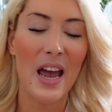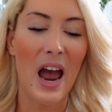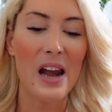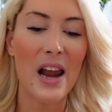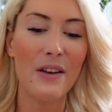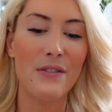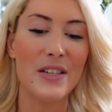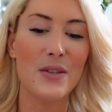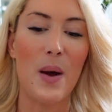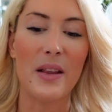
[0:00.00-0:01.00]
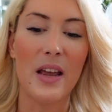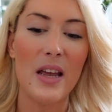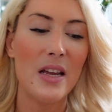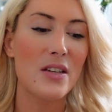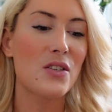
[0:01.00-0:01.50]
I like this one.
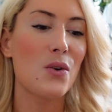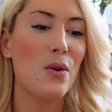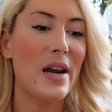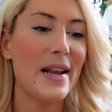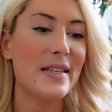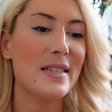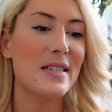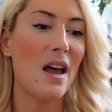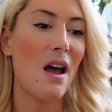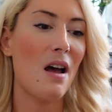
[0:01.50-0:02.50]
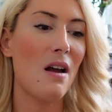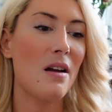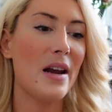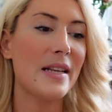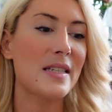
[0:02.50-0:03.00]
So let's
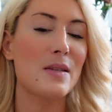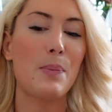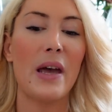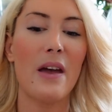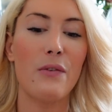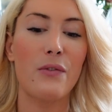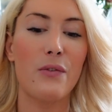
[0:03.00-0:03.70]
spray